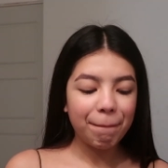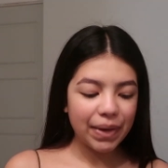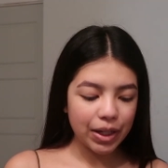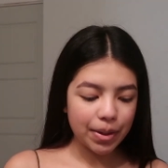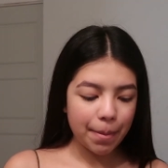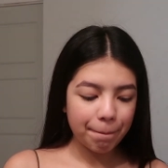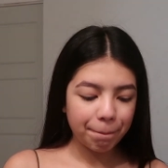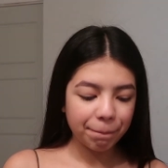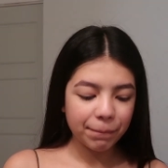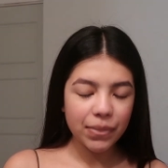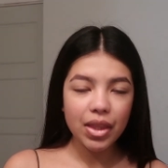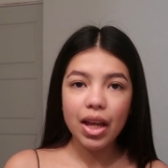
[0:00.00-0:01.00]
But
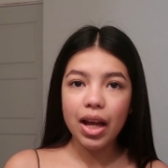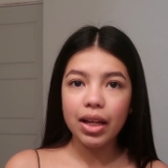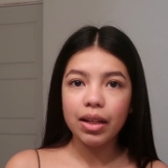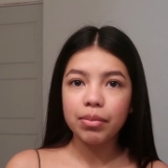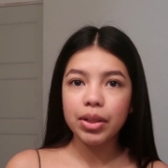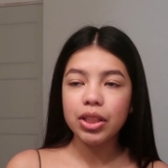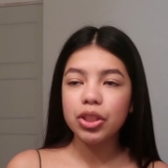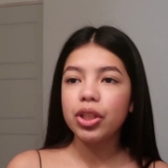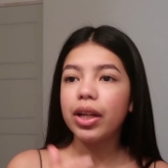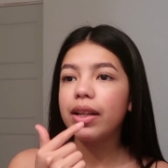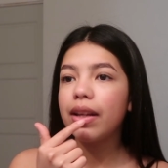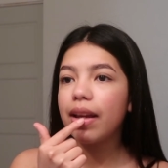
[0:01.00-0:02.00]
I am gonna
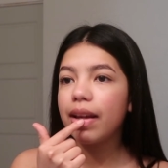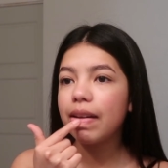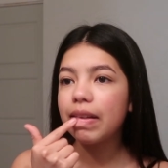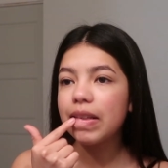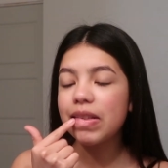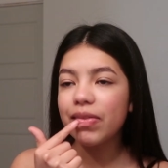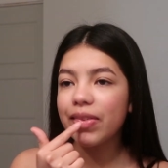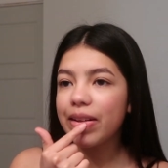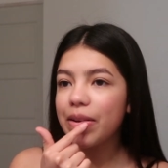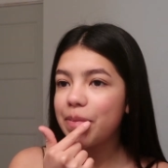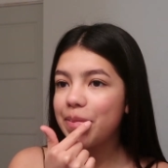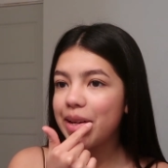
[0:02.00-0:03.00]
try to edit this
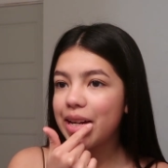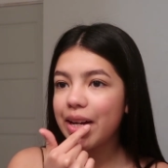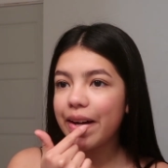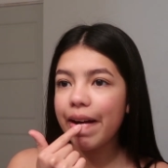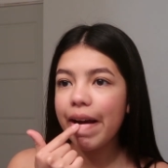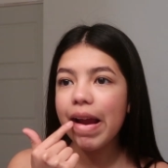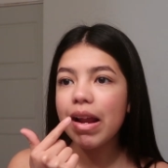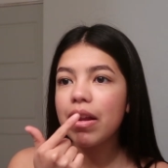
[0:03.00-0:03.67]
video better.